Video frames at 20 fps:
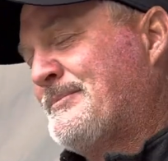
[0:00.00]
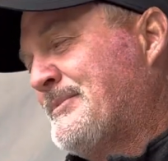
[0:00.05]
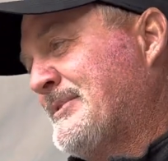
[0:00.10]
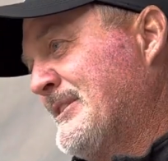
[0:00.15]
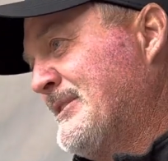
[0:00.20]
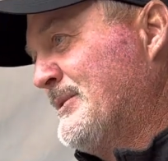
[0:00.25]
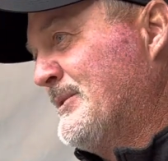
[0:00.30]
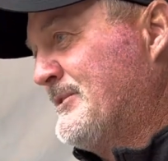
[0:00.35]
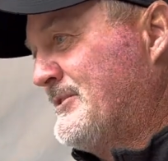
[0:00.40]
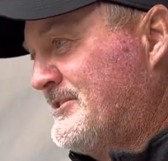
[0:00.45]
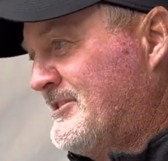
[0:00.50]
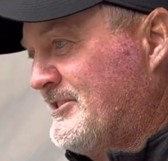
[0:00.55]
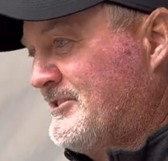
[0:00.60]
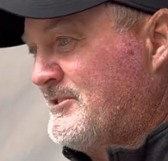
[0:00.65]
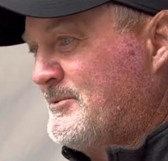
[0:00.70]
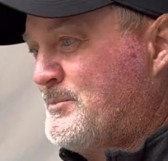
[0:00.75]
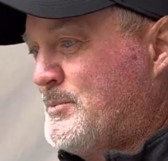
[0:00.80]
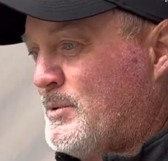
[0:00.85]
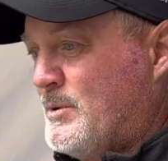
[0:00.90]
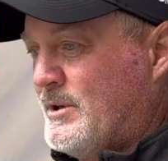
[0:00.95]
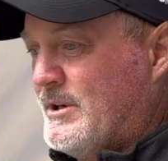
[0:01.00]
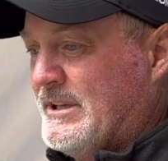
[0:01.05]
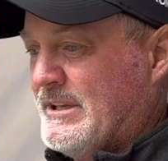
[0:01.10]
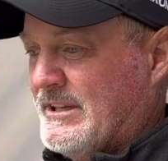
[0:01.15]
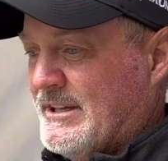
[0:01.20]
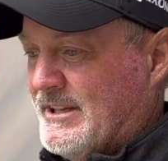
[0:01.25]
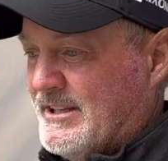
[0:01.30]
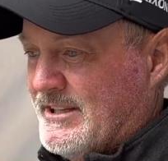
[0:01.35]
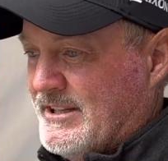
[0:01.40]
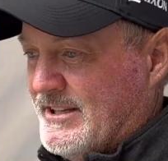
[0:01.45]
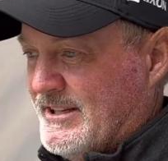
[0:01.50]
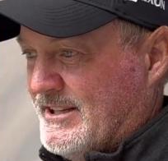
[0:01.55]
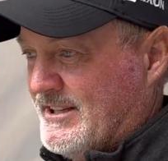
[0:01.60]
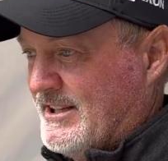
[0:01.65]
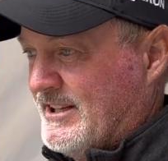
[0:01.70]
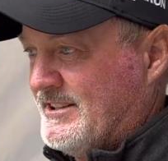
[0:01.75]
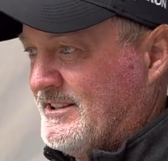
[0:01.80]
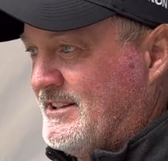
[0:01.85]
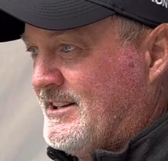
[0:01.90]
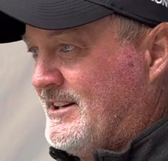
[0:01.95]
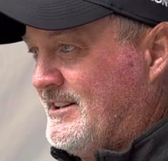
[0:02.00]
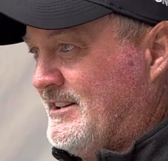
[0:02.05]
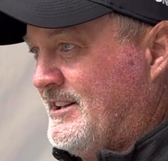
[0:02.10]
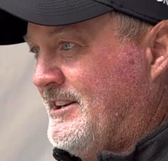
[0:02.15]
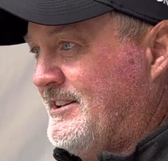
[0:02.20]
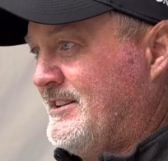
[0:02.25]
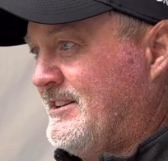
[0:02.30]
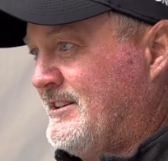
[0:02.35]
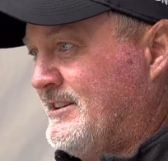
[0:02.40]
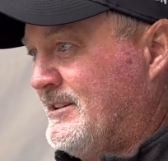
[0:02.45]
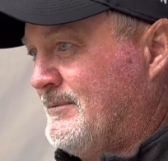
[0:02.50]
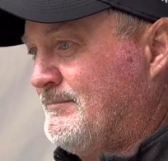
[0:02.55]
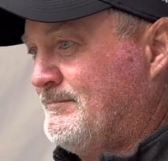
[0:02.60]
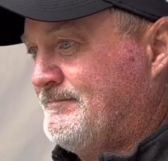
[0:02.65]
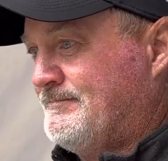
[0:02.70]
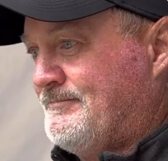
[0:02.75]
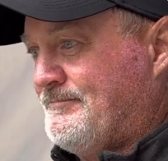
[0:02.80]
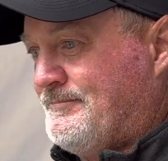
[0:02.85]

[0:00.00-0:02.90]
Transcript: it was disappointing. I lined it up,